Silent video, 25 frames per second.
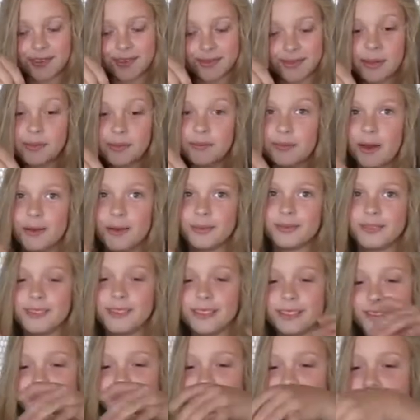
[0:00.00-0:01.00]
My mom
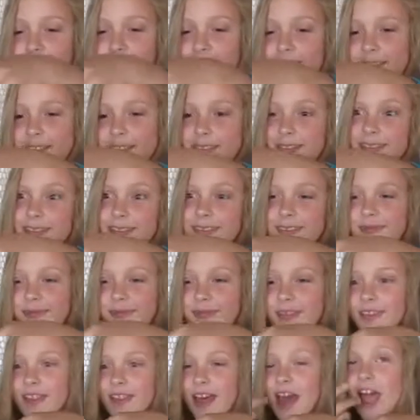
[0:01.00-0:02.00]
teached
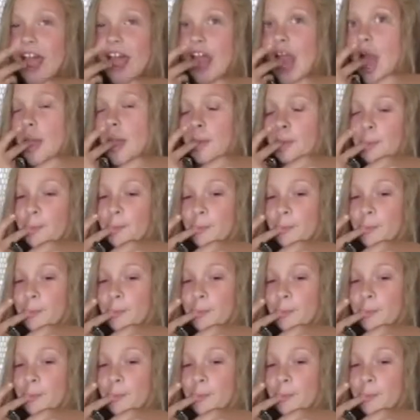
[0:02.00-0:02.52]
me that.